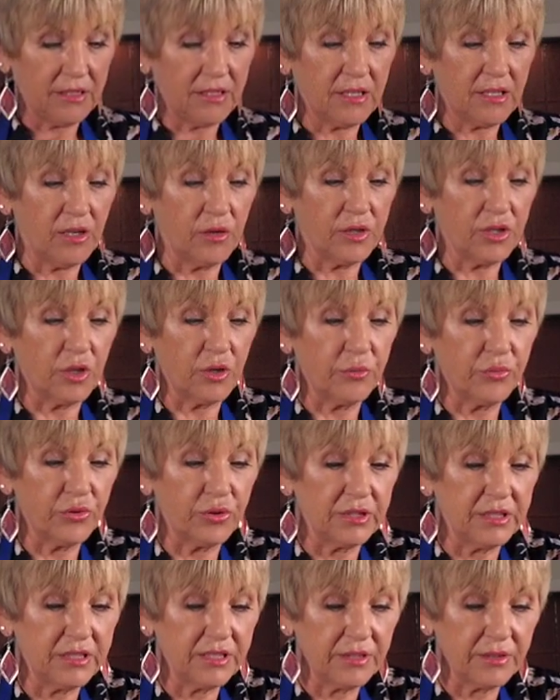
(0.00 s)
I'm going to put
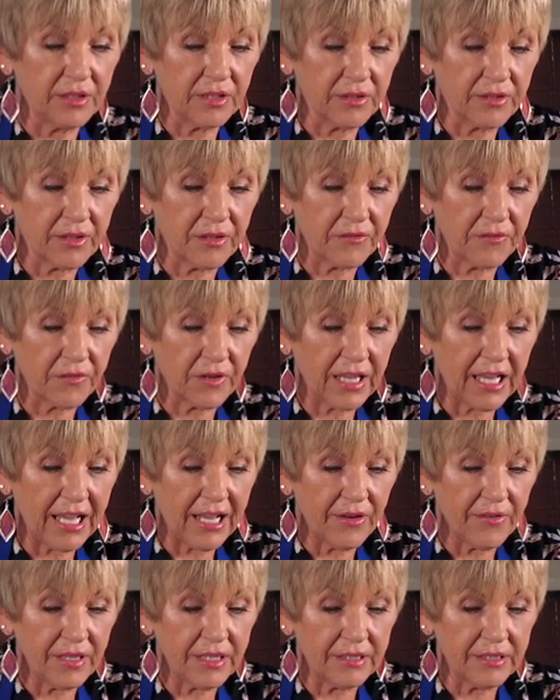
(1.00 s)
it in the
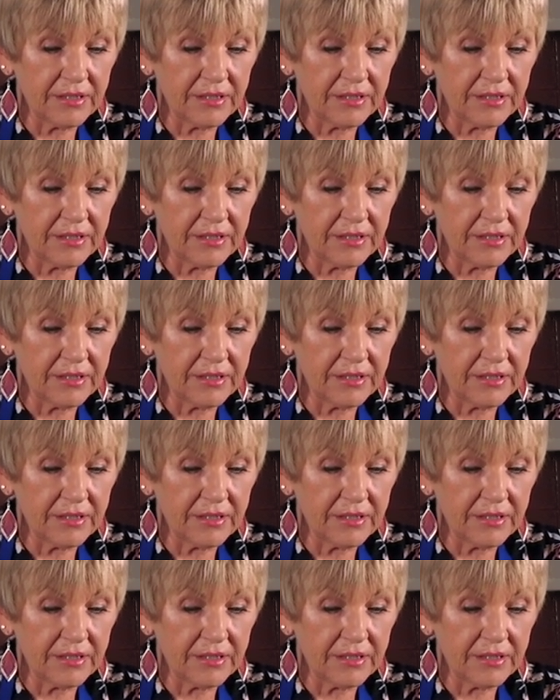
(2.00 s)
flour.